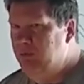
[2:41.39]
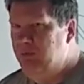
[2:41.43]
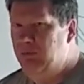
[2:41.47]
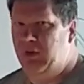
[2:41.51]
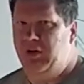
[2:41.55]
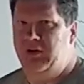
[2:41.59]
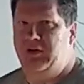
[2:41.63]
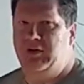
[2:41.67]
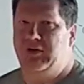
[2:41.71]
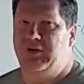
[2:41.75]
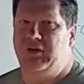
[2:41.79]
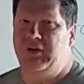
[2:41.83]

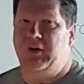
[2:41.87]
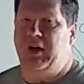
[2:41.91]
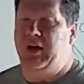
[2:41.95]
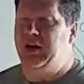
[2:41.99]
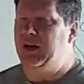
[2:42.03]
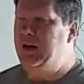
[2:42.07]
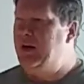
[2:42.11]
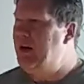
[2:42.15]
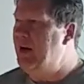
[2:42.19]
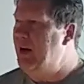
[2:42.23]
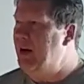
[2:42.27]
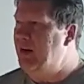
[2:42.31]
which
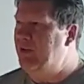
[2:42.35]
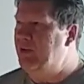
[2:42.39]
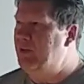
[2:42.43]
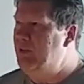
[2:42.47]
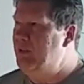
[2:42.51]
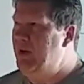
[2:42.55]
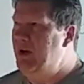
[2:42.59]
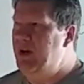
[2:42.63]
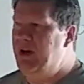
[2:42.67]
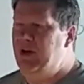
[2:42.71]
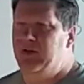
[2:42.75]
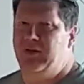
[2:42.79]
I guess
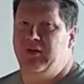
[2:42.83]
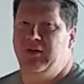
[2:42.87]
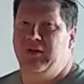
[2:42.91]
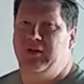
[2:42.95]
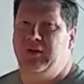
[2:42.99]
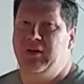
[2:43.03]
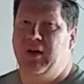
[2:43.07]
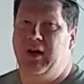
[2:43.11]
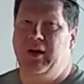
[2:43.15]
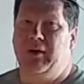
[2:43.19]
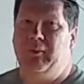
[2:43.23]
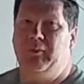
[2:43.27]
means
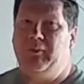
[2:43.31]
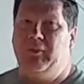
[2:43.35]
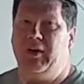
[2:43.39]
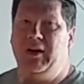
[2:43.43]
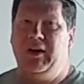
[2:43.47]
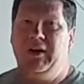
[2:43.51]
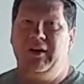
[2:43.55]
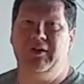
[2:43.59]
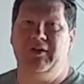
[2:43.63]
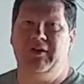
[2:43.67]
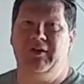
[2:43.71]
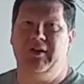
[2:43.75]
that Tom
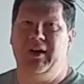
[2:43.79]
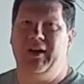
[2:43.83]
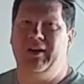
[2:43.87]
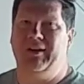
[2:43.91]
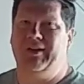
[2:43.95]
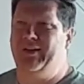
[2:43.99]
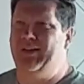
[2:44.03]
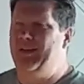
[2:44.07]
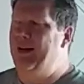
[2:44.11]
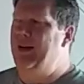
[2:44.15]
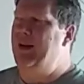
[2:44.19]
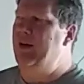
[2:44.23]
Brady is
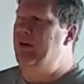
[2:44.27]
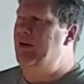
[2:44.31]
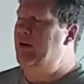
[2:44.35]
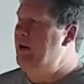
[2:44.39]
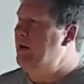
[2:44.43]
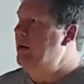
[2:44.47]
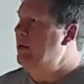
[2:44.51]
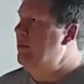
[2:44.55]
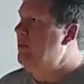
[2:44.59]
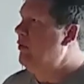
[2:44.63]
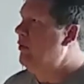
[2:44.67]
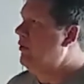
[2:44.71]
not there
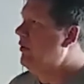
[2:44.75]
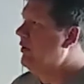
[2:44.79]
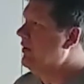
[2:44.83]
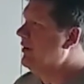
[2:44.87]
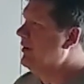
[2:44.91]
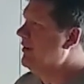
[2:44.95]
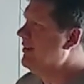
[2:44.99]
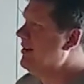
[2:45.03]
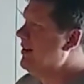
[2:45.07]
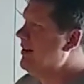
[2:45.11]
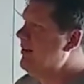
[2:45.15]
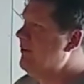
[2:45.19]
anymore
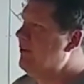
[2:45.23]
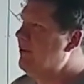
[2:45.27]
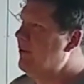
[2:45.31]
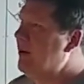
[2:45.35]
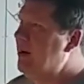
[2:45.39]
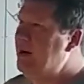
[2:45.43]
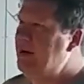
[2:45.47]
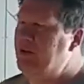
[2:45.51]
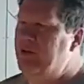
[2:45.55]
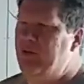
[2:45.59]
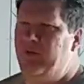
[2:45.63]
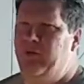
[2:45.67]
to
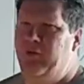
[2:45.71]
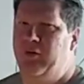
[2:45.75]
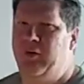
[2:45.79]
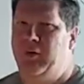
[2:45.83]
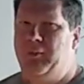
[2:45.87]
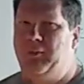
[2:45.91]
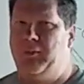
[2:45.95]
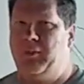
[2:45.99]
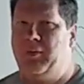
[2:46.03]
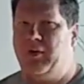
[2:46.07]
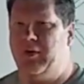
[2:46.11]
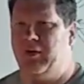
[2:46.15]
deflate the
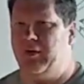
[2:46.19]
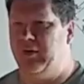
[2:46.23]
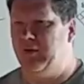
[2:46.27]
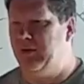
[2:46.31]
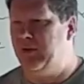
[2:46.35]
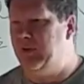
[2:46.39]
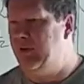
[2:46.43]
football.